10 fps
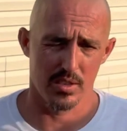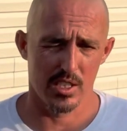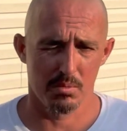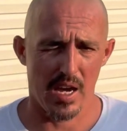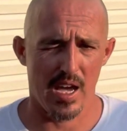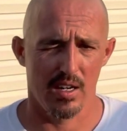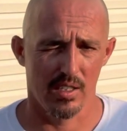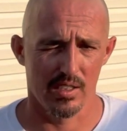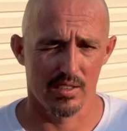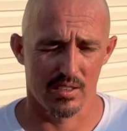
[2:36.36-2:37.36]
these
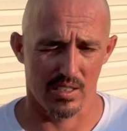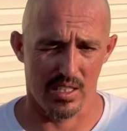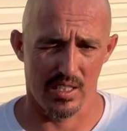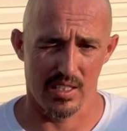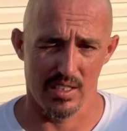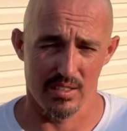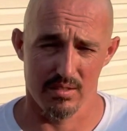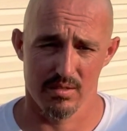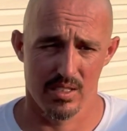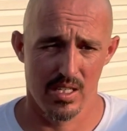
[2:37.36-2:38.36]
batteries, and
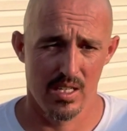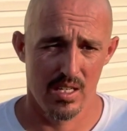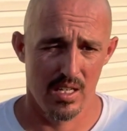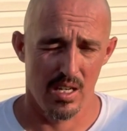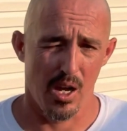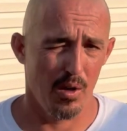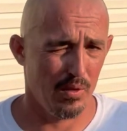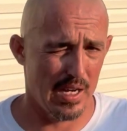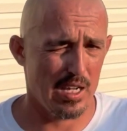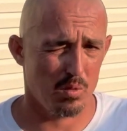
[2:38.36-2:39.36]
hopefully
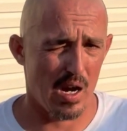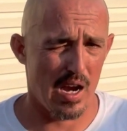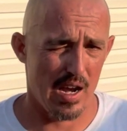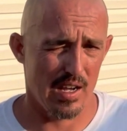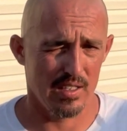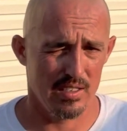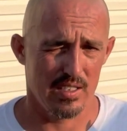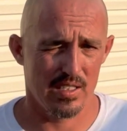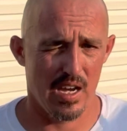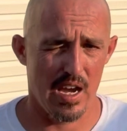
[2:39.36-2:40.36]
that's why it's
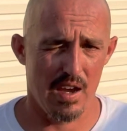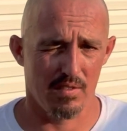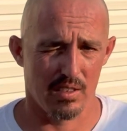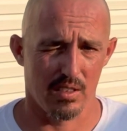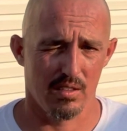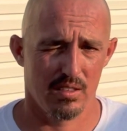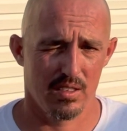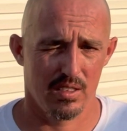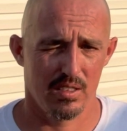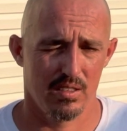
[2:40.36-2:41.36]
not having a
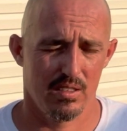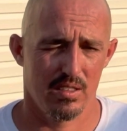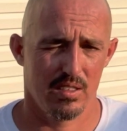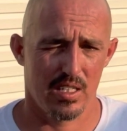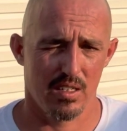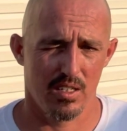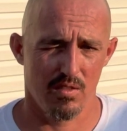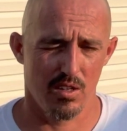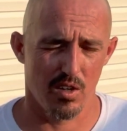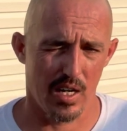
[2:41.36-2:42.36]

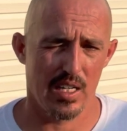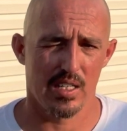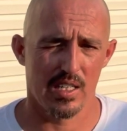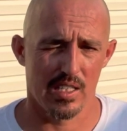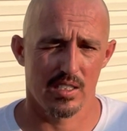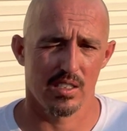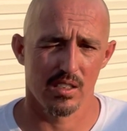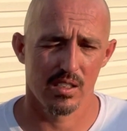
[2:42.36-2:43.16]
great connection.